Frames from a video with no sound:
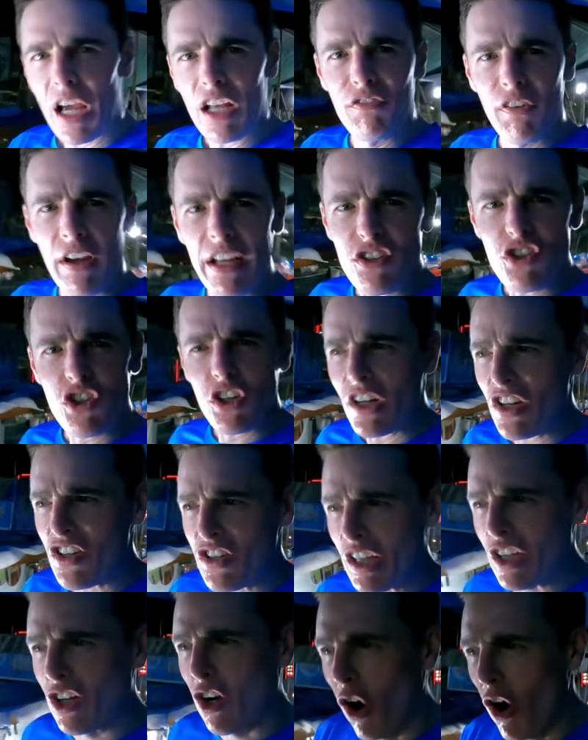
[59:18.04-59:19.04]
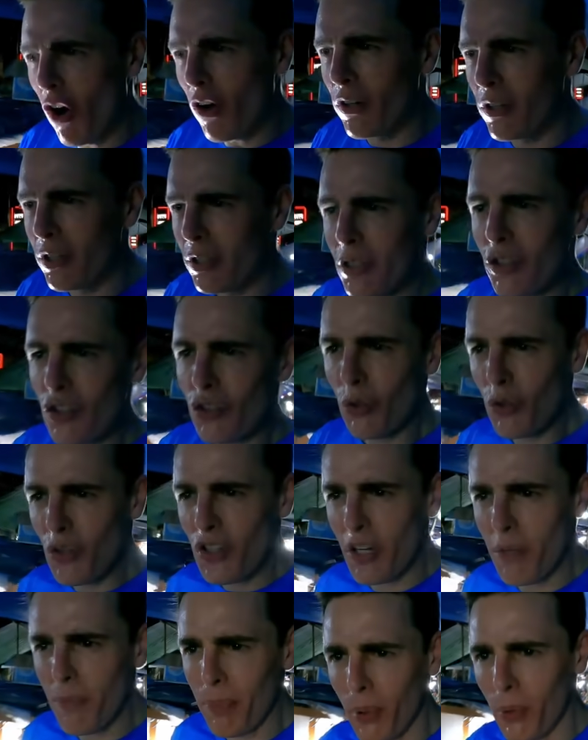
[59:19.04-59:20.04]
adventurous than corn. It's too
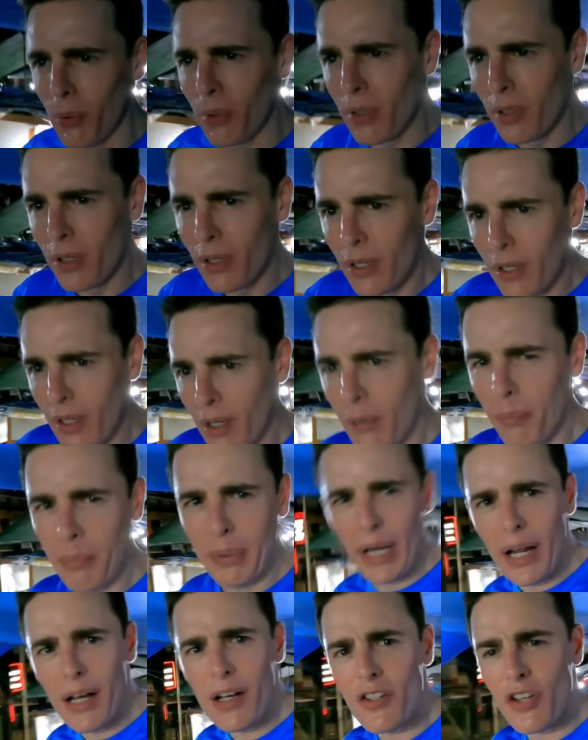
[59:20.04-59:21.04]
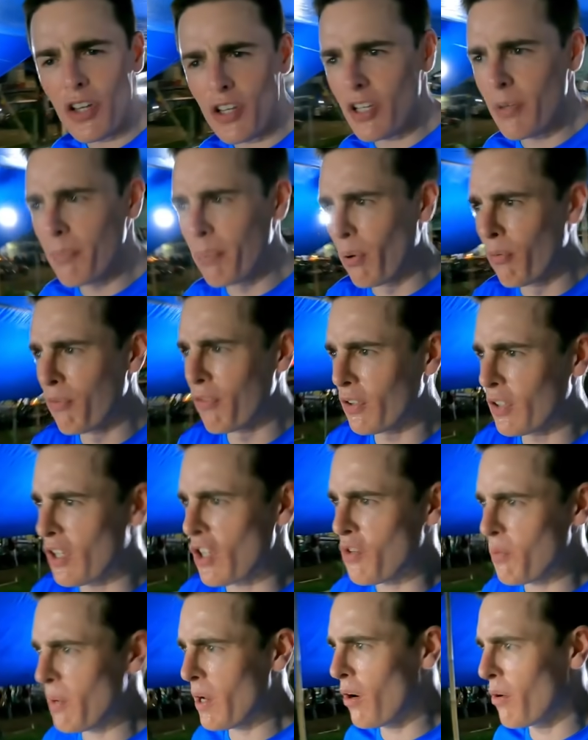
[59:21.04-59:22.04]
simple. Bananas are simple food
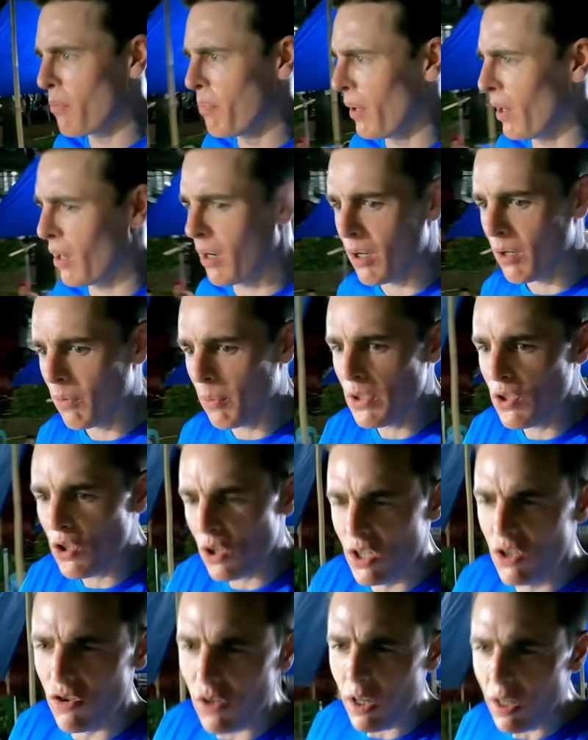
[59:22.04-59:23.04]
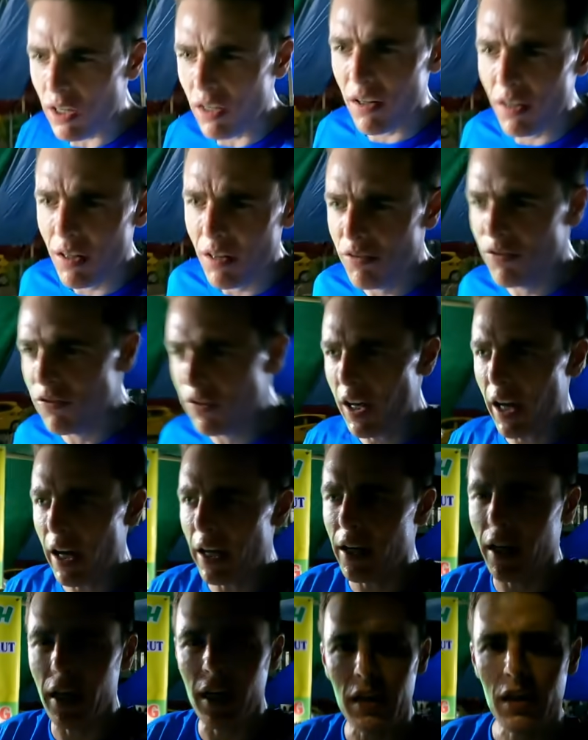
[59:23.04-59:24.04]
as well, but when you grill it,
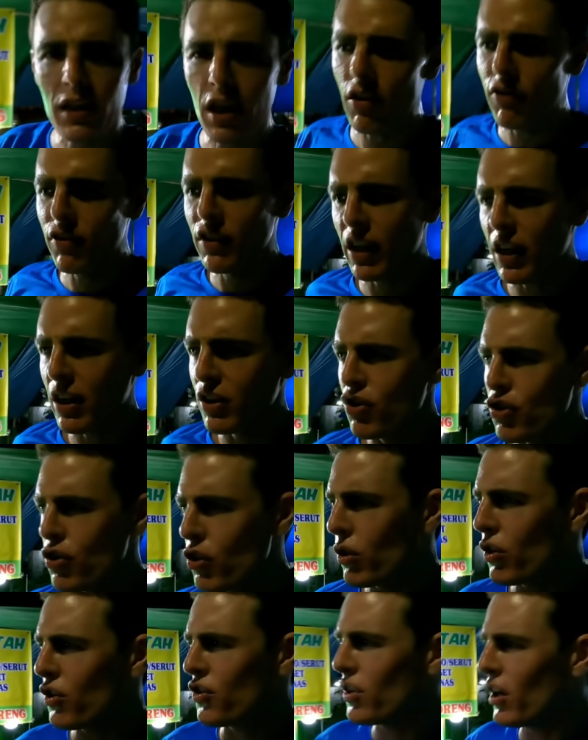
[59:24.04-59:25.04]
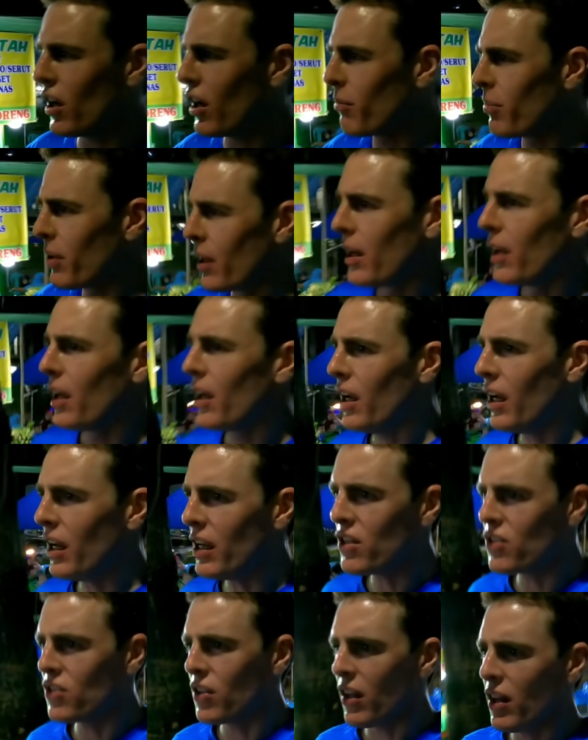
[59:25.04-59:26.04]
flatten it, cover it in sugar syrup, it is